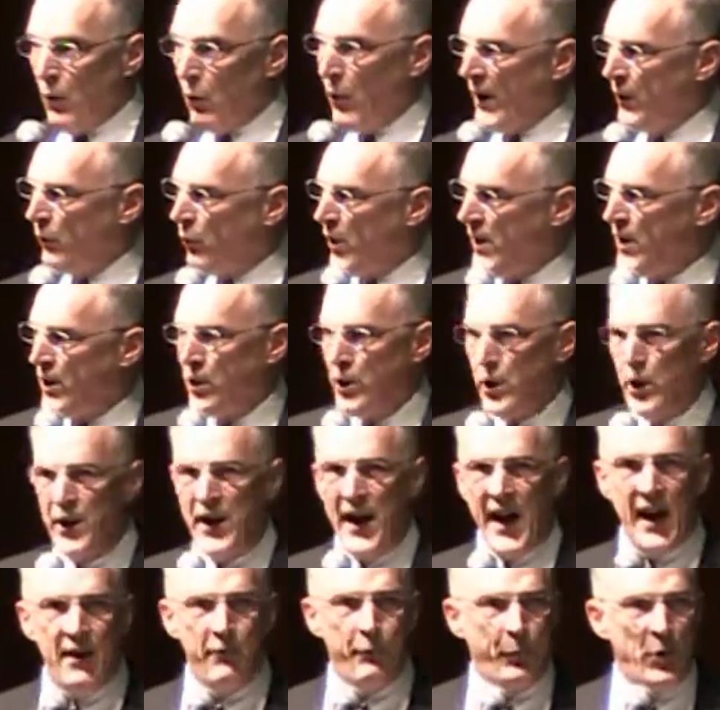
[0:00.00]
when we
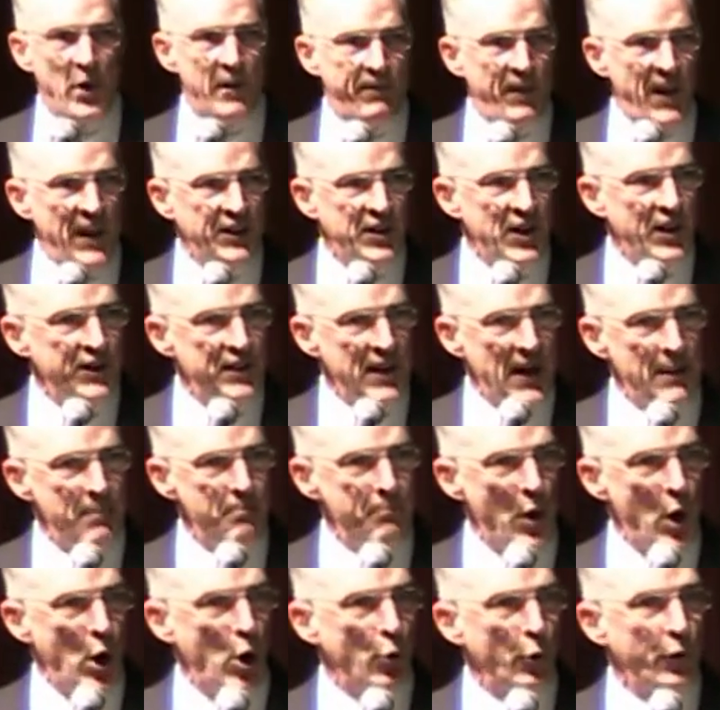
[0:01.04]
could have prevented
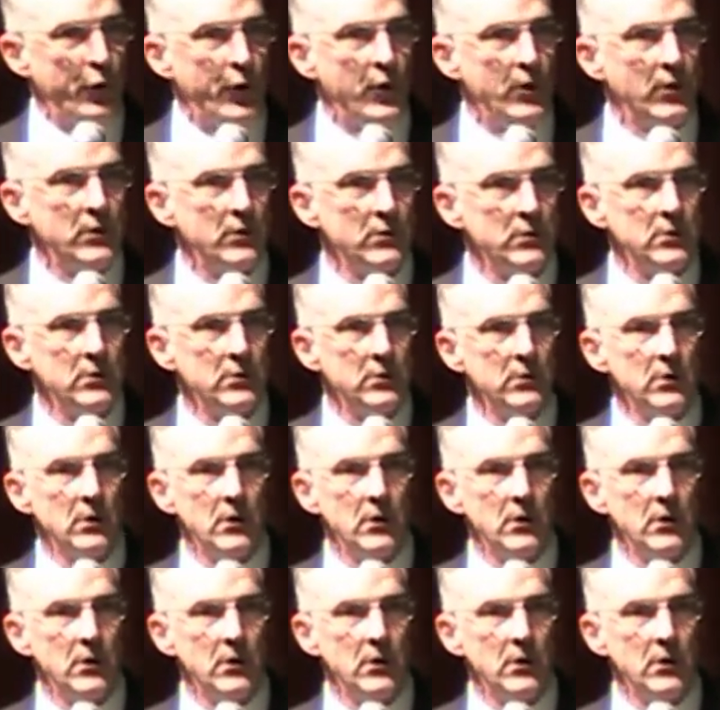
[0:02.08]
them both.